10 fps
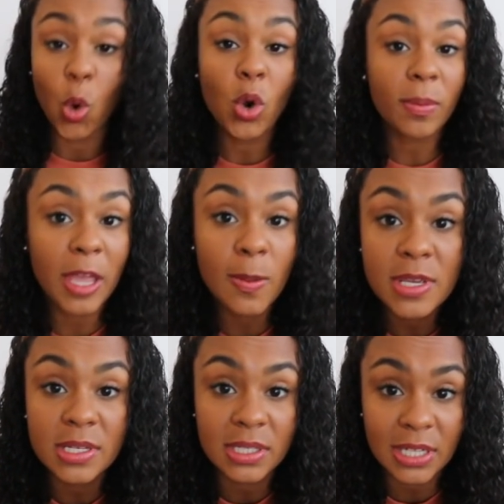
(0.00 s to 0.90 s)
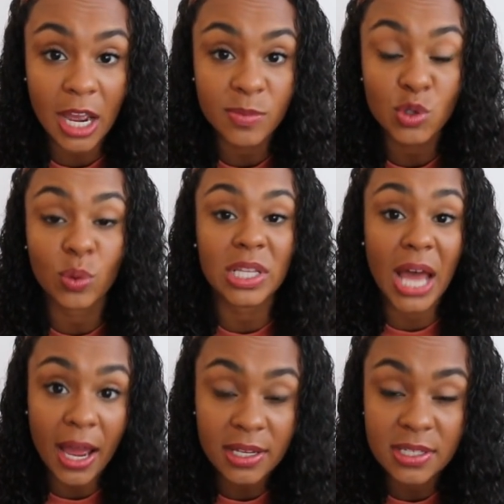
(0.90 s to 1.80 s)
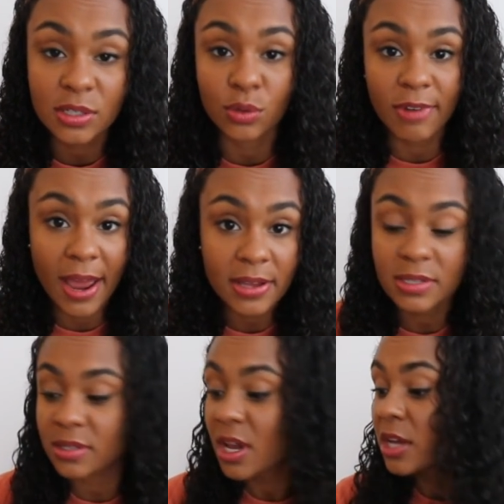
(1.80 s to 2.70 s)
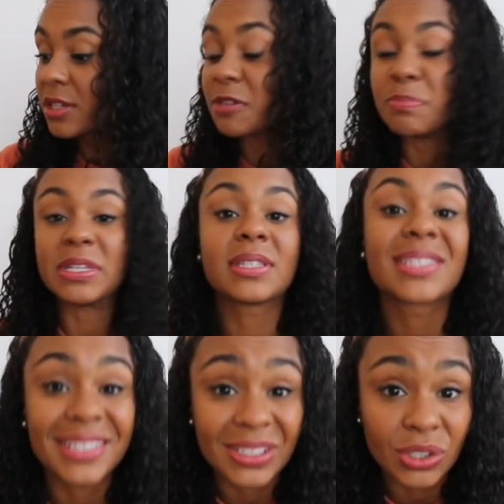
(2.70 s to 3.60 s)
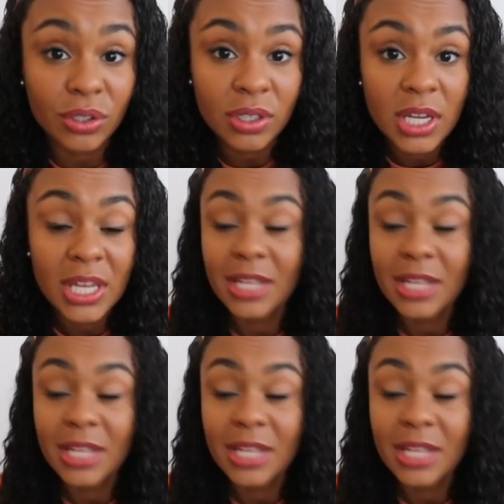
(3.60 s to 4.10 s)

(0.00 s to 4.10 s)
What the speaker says: or maybe it's time to relax, to rest, to be still.